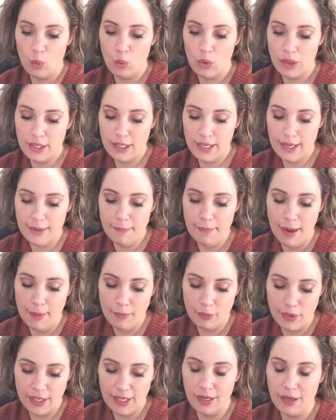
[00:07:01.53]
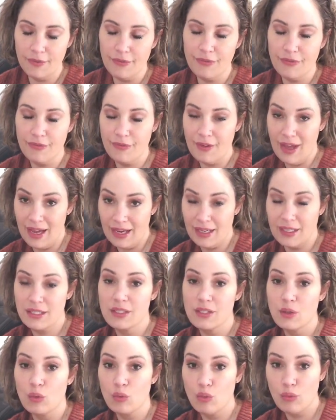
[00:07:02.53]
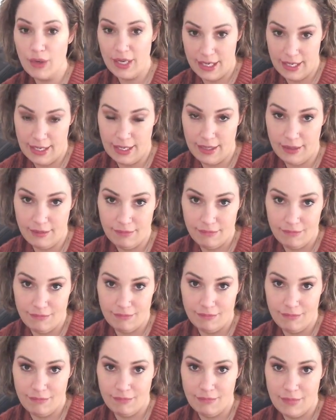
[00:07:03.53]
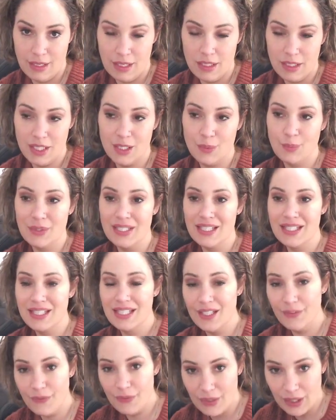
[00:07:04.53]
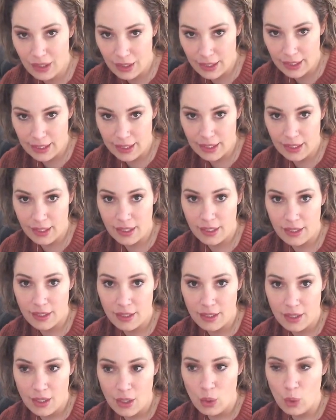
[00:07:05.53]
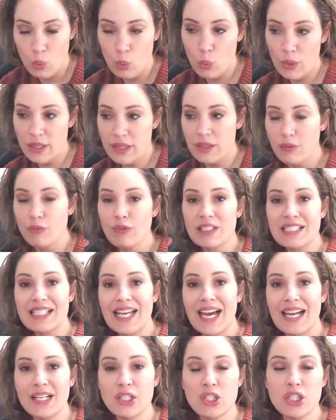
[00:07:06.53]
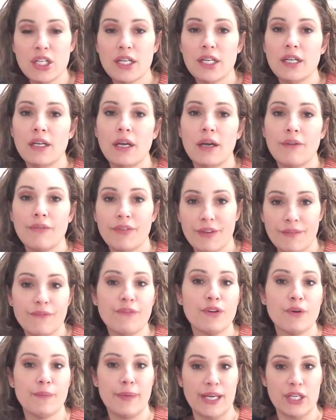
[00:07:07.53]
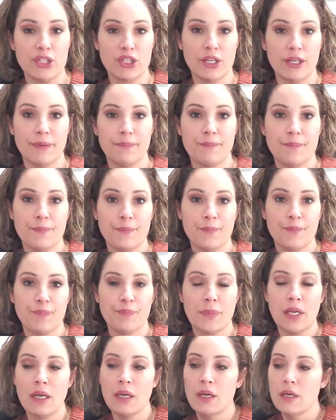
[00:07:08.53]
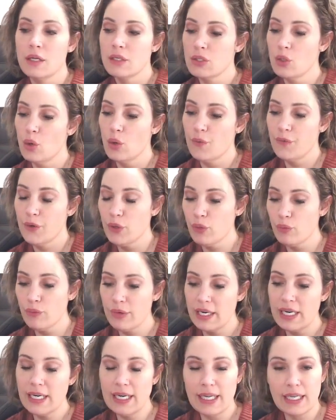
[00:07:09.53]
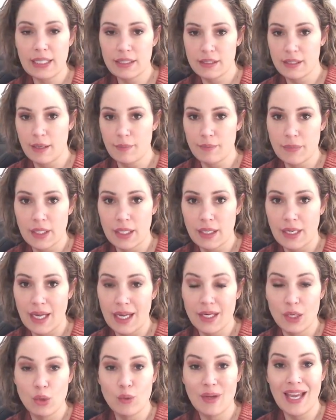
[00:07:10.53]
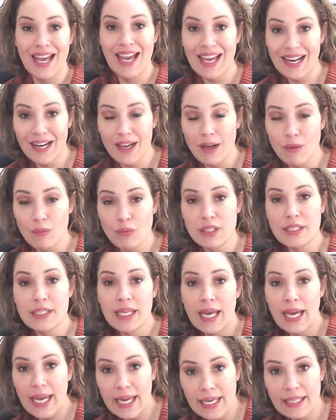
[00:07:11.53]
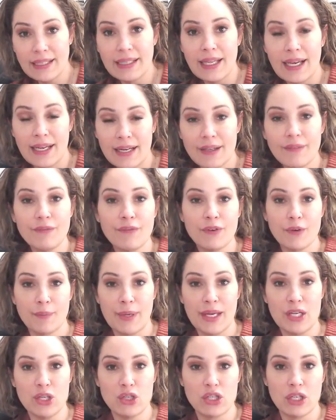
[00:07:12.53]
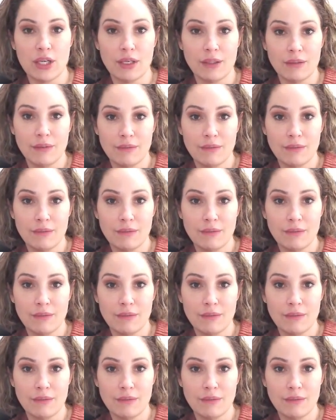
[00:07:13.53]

Working memory affects reading specifically with the retention of information. So if you're reading something and you cannot retain that information,